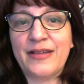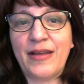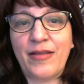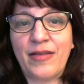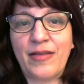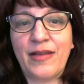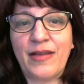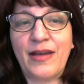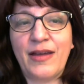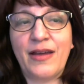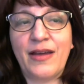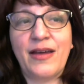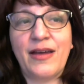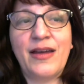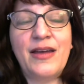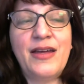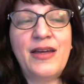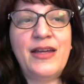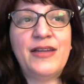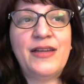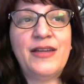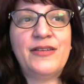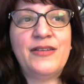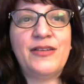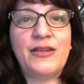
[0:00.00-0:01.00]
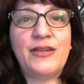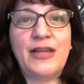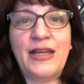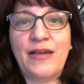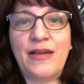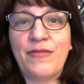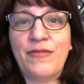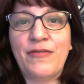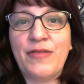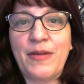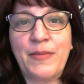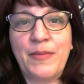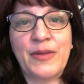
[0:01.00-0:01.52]
I think, to
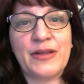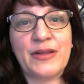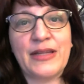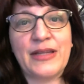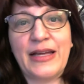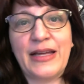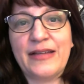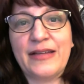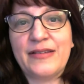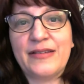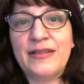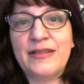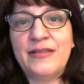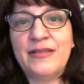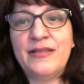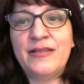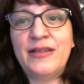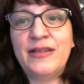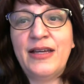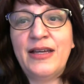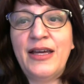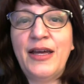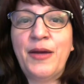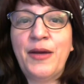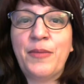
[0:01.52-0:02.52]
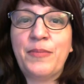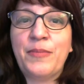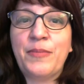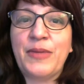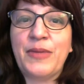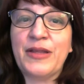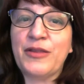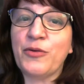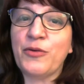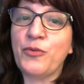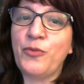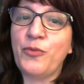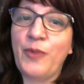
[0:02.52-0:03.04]
give them a lesson,
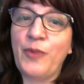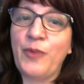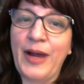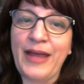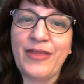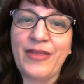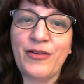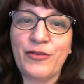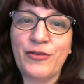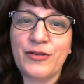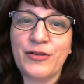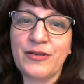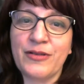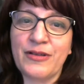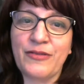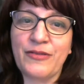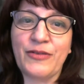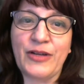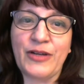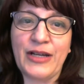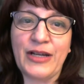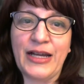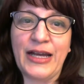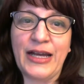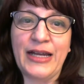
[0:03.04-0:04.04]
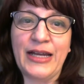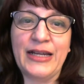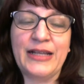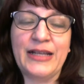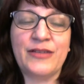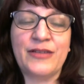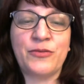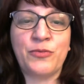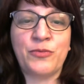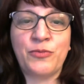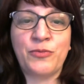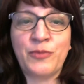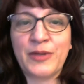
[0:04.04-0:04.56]
but the way they're delivering it
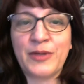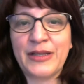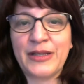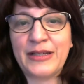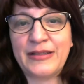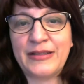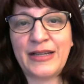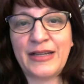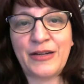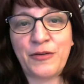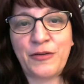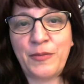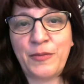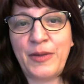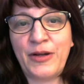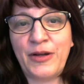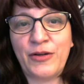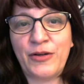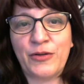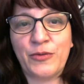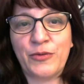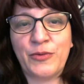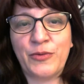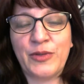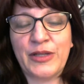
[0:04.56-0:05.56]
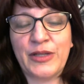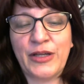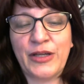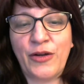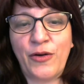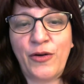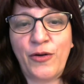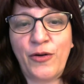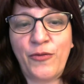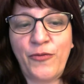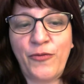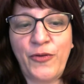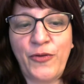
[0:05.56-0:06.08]
is really detrimental and really
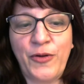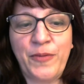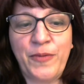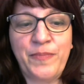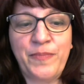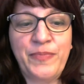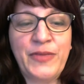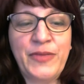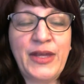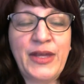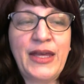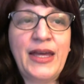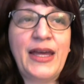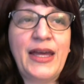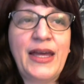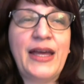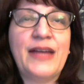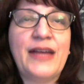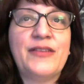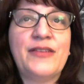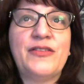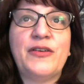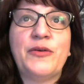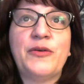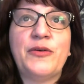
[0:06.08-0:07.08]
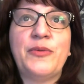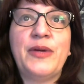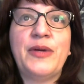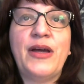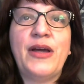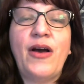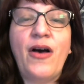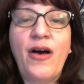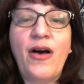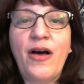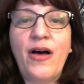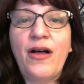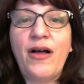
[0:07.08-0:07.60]
hurtful. And so we
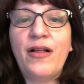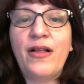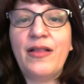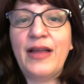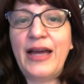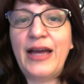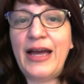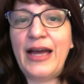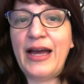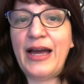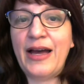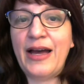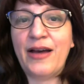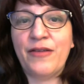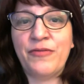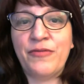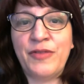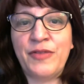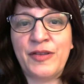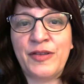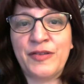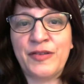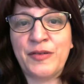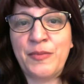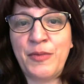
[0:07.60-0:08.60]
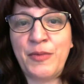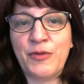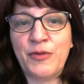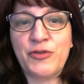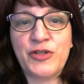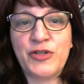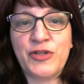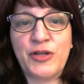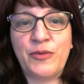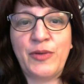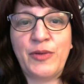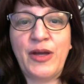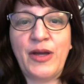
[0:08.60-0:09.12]
all have this
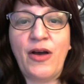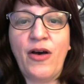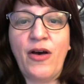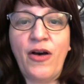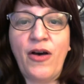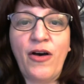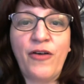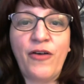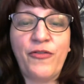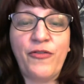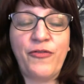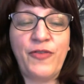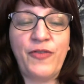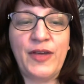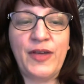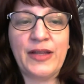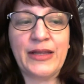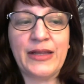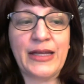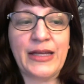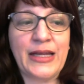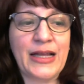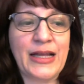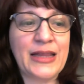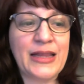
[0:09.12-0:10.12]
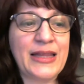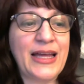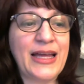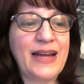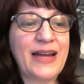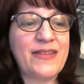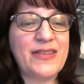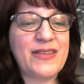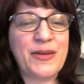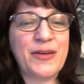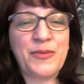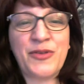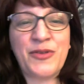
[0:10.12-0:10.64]
emotion. We all feel it. A lot
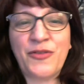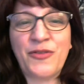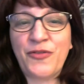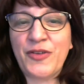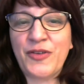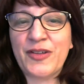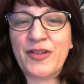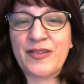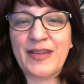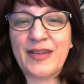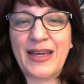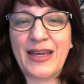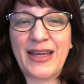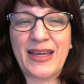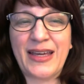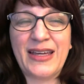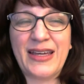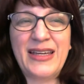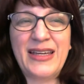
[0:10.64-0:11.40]
of times it feels like